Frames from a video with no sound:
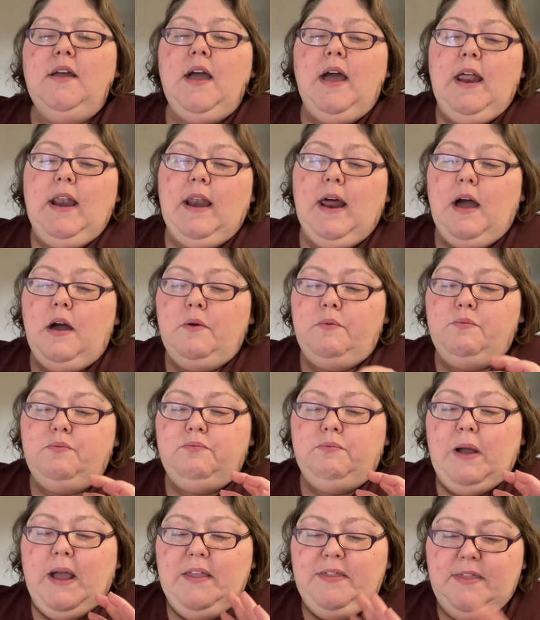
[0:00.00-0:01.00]
And I
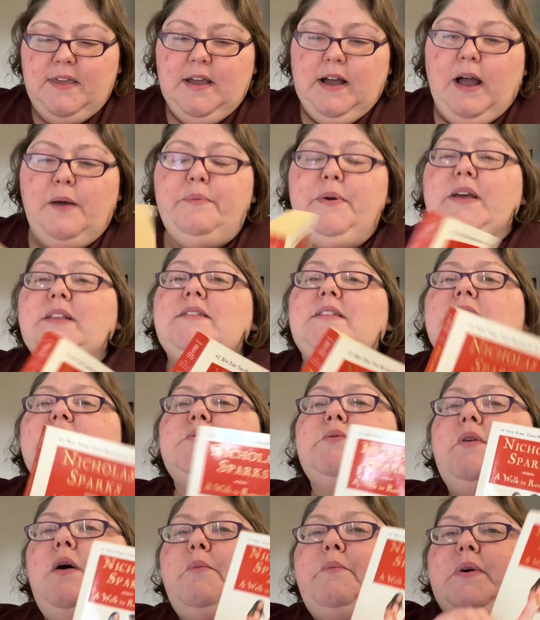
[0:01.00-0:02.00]
read that I picked this
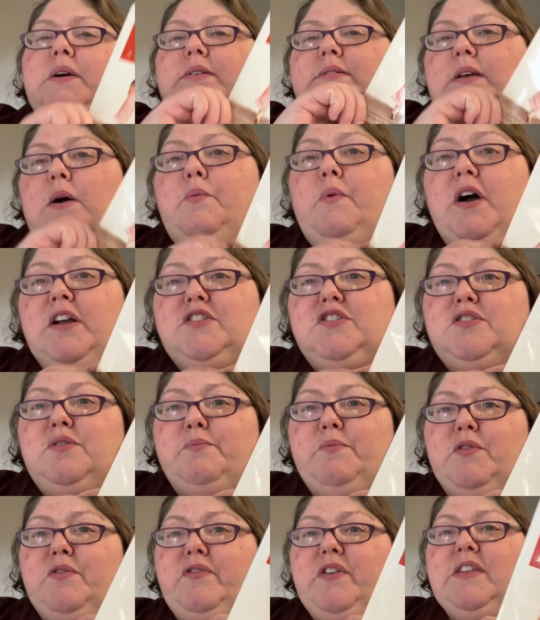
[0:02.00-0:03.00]
one up because I watched the
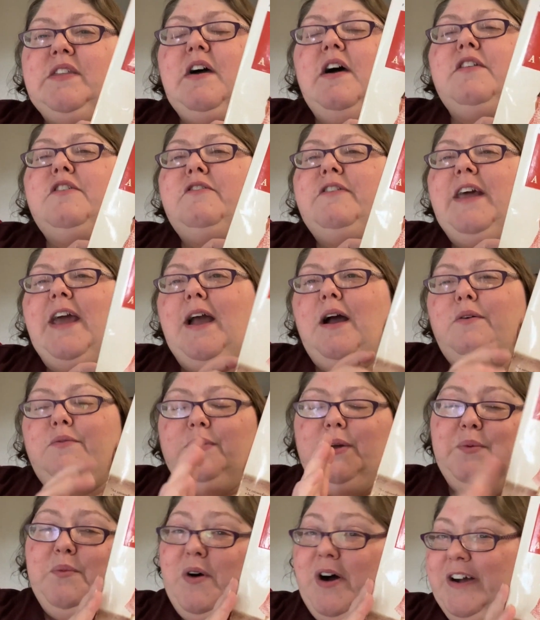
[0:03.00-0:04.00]
movie the other day. I
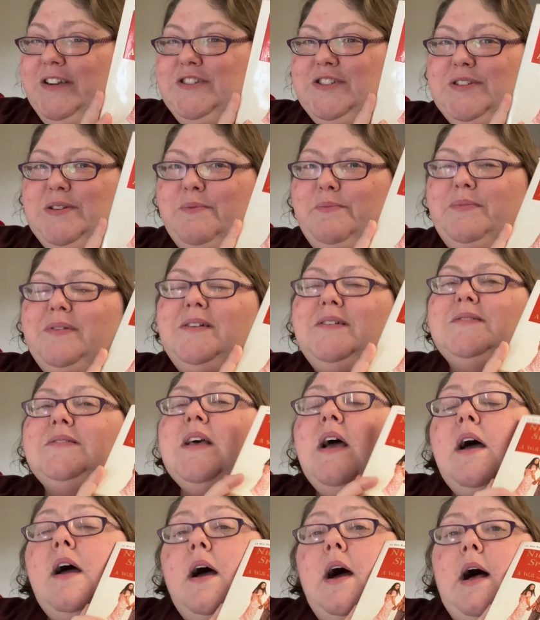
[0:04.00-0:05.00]
rewatched it because
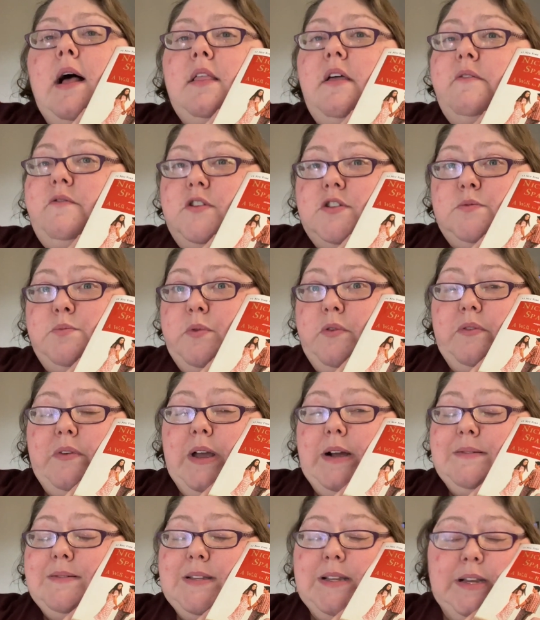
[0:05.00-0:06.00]
I love this movie.
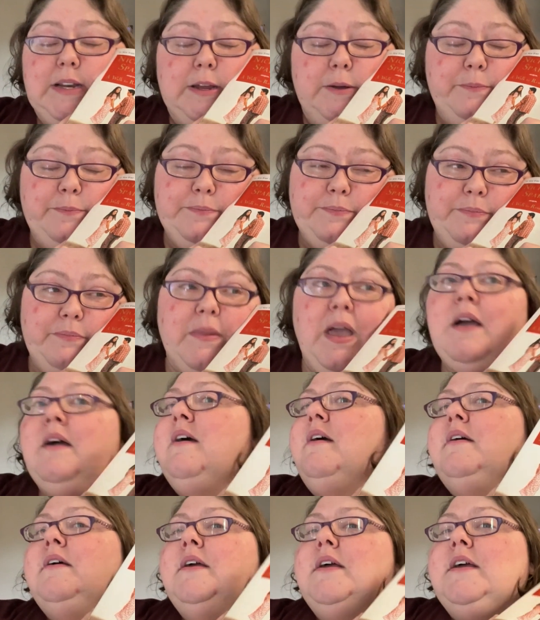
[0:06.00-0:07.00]
I've seen it,
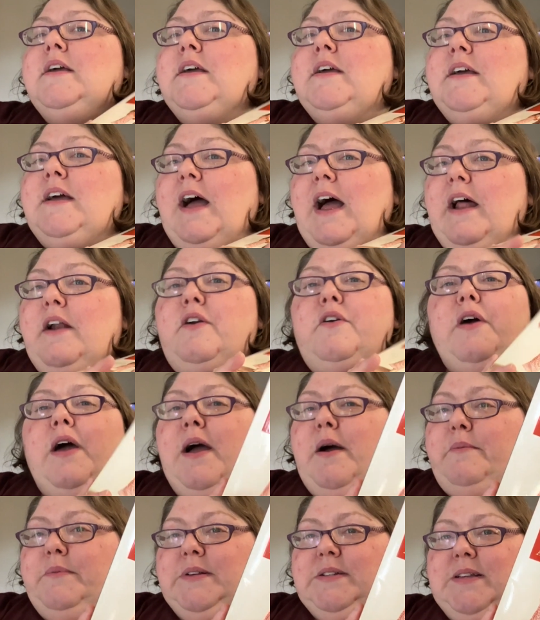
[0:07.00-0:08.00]
I don't know
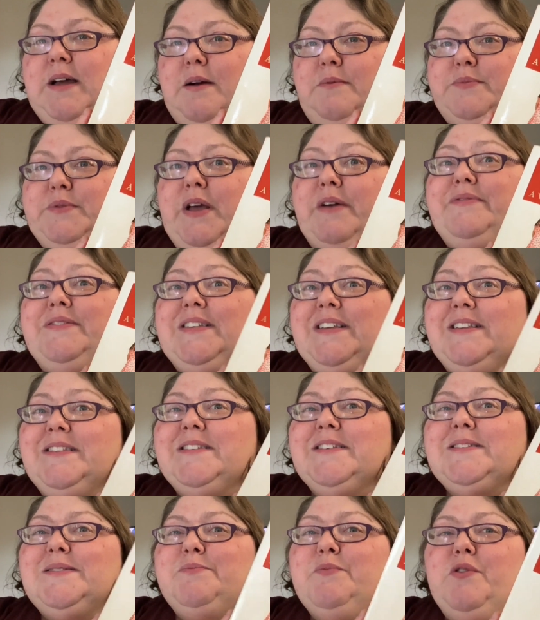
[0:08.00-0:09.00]
how many times I've seen
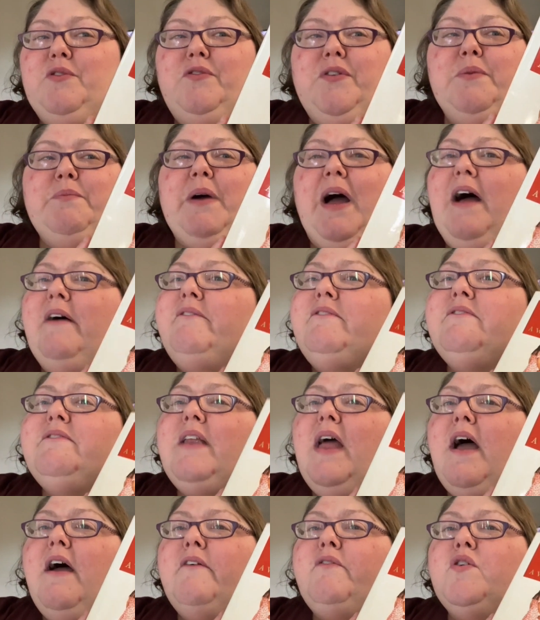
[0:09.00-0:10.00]
this movie, but I've
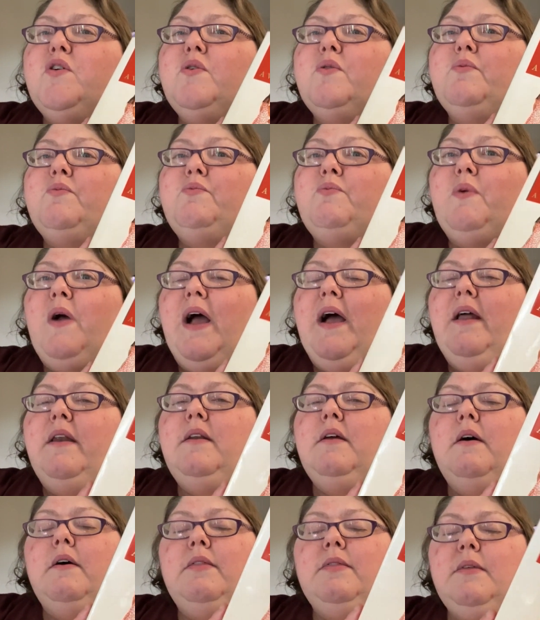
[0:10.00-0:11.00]
never
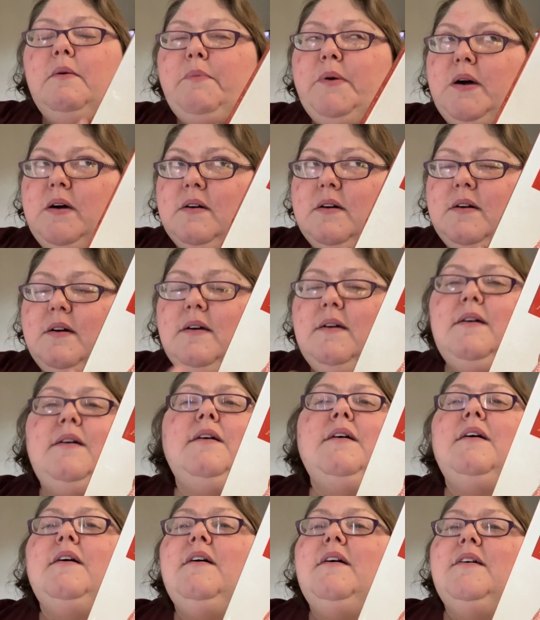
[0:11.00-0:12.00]
read the book.
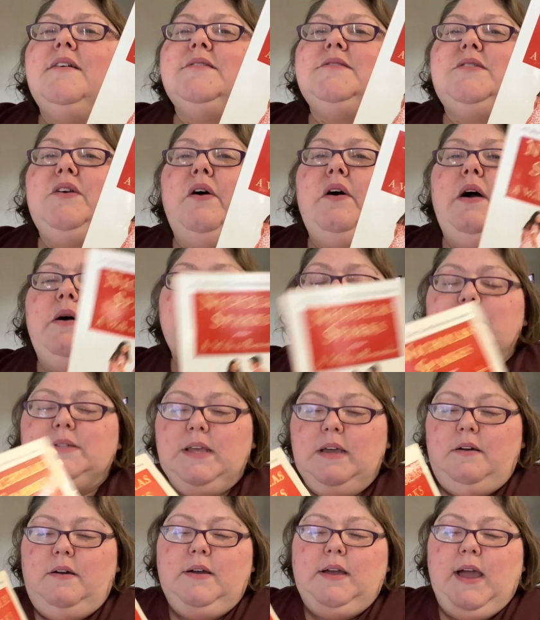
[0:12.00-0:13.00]
So I was
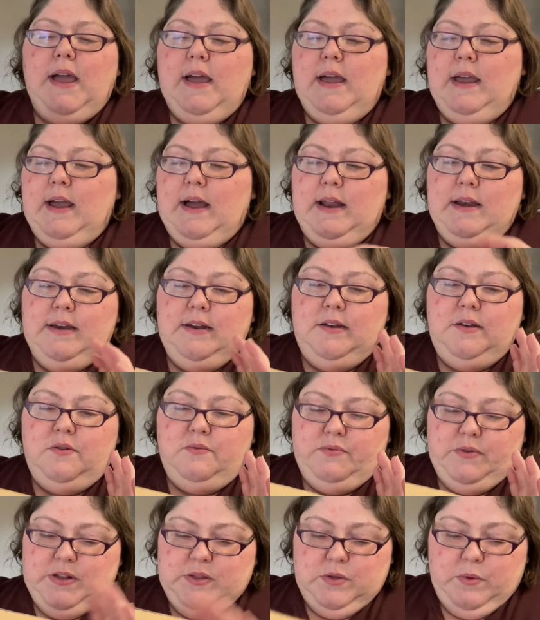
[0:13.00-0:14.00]
like, okay, I need to
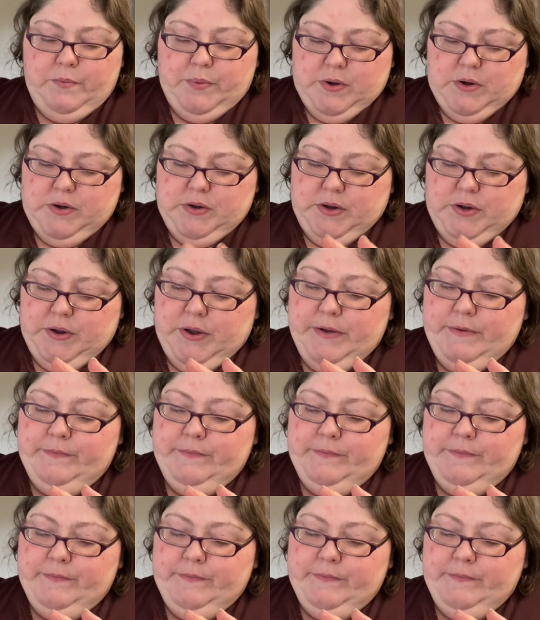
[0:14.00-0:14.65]
read the book.